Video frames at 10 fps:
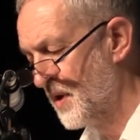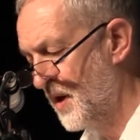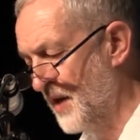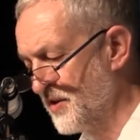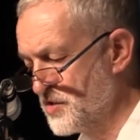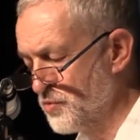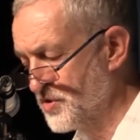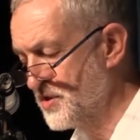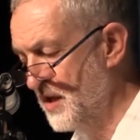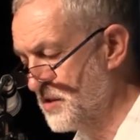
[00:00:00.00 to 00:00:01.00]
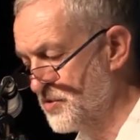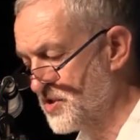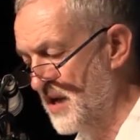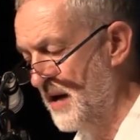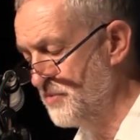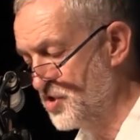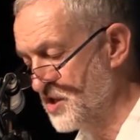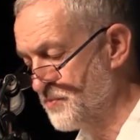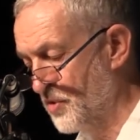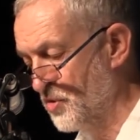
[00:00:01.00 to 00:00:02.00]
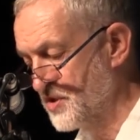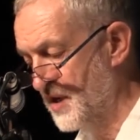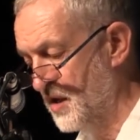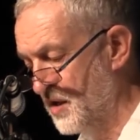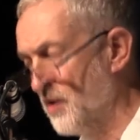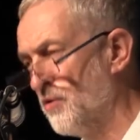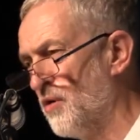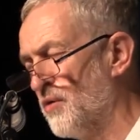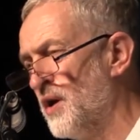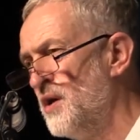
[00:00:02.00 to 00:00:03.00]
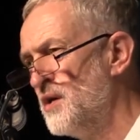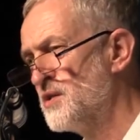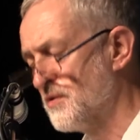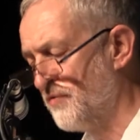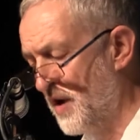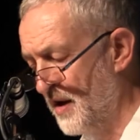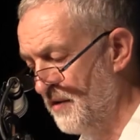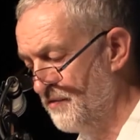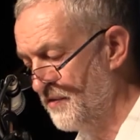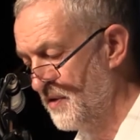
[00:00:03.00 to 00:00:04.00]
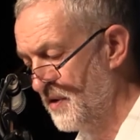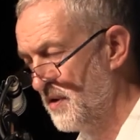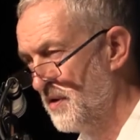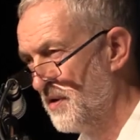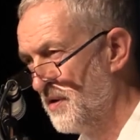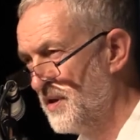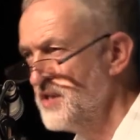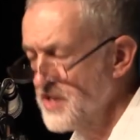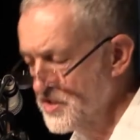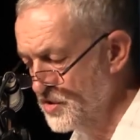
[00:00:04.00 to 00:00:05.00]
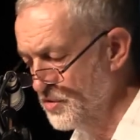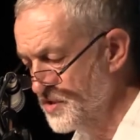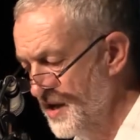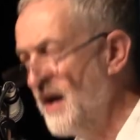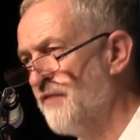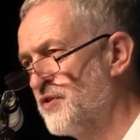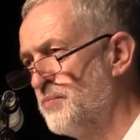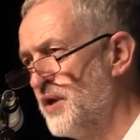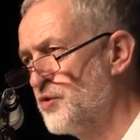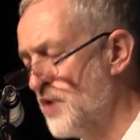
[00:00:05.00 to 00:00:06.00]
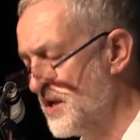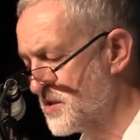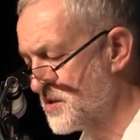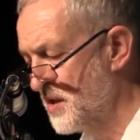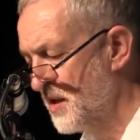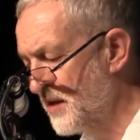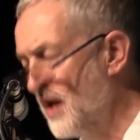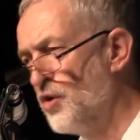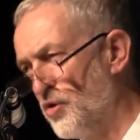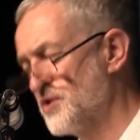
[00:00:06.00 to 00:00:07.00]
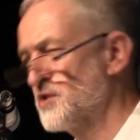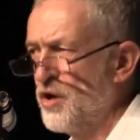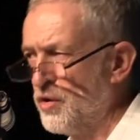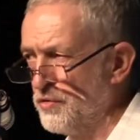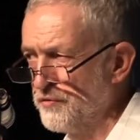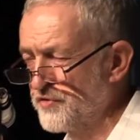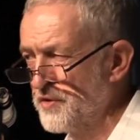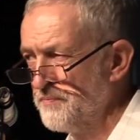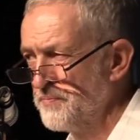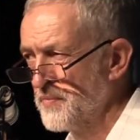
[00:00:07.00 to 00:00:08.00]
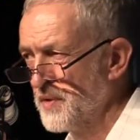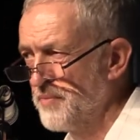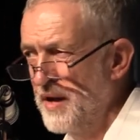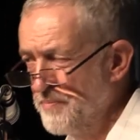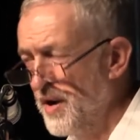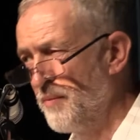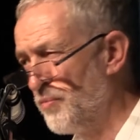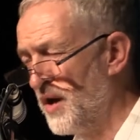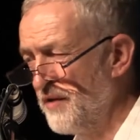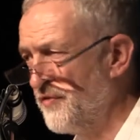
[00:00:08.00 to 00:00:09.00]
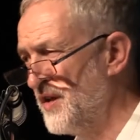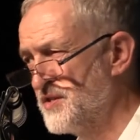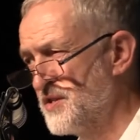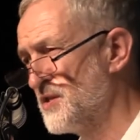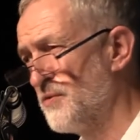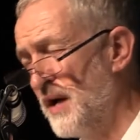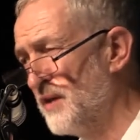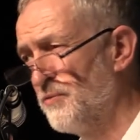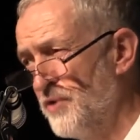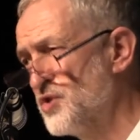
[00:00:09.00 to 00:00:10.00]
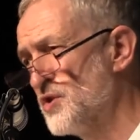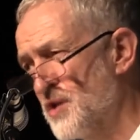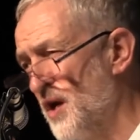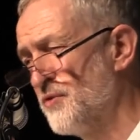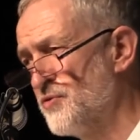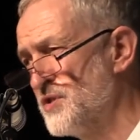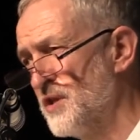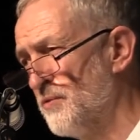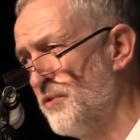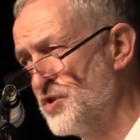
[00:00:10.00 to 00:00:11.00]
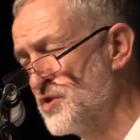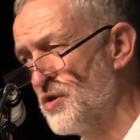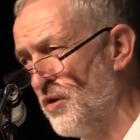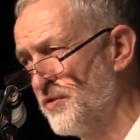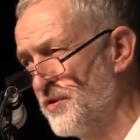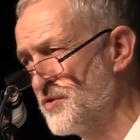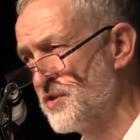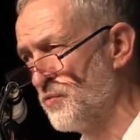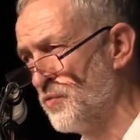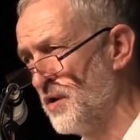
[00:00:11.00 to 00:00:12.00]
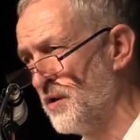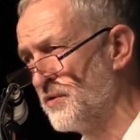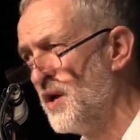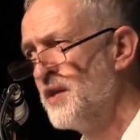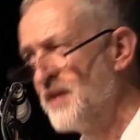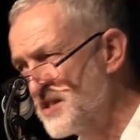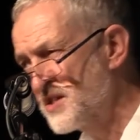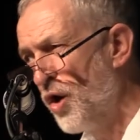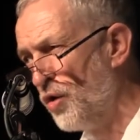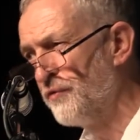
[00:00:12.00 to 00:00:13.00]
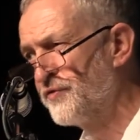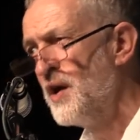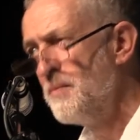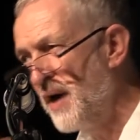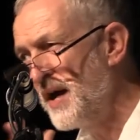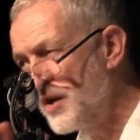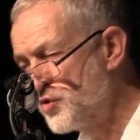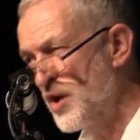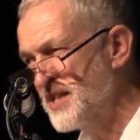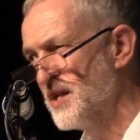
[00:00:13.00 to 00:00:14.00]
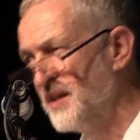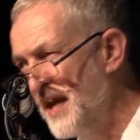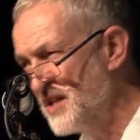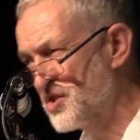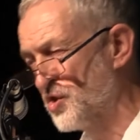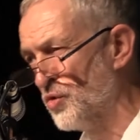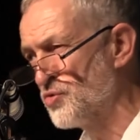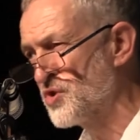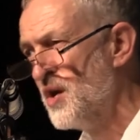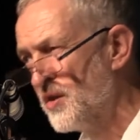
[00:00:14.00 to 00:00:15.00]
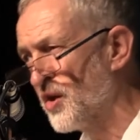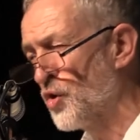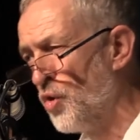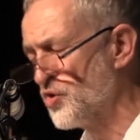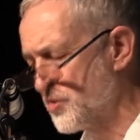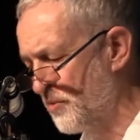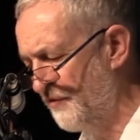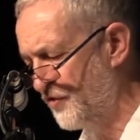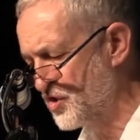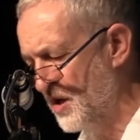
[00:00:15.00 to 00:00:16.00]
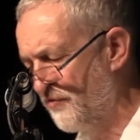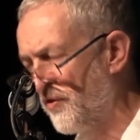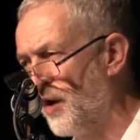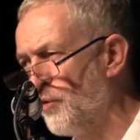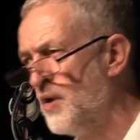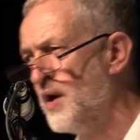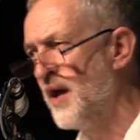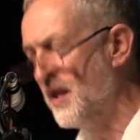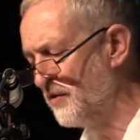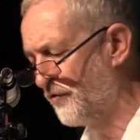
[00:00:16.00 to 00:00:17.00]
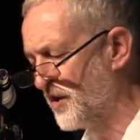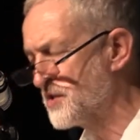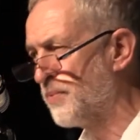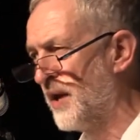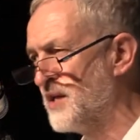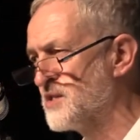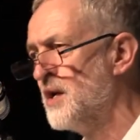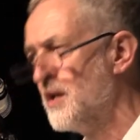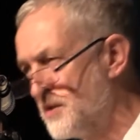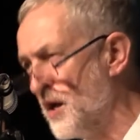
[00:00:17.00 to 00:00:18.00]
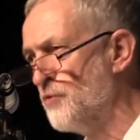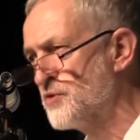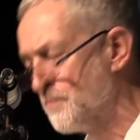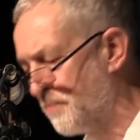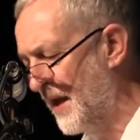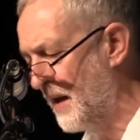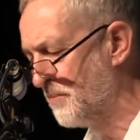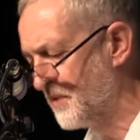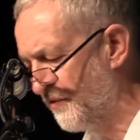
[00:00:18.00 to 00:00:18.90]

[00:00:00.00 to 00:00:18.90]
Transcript: Others will seek to escape just because they can no longer survive. These issues have to be addressed. They're not solved by barbed wire fences around the richest countries and the richest continents of the world. They're solved by addressing the issues that caused the refugee flow in the first place. Don't blame the